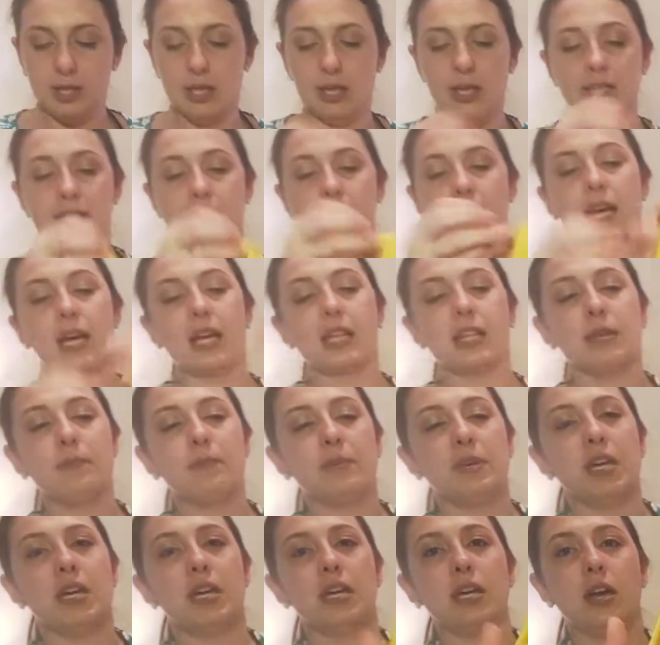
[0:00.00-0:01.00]
It's got the
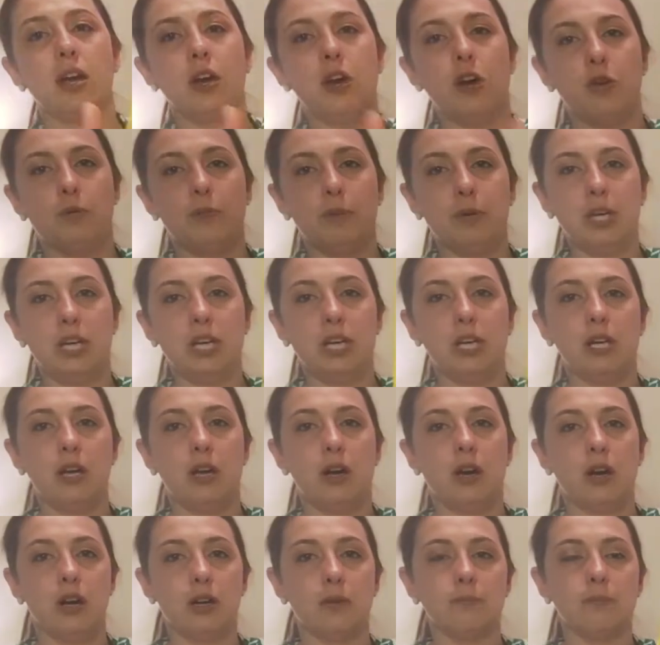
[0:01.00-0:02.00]
big open
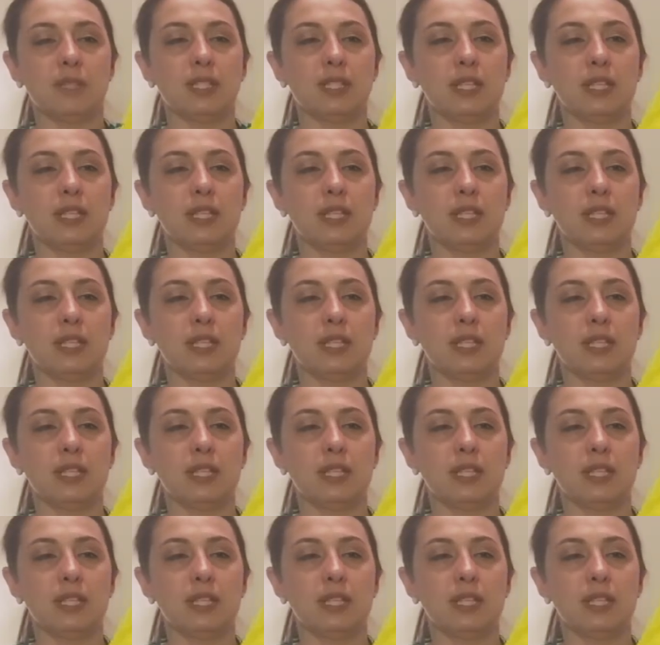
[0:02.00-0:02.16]
arm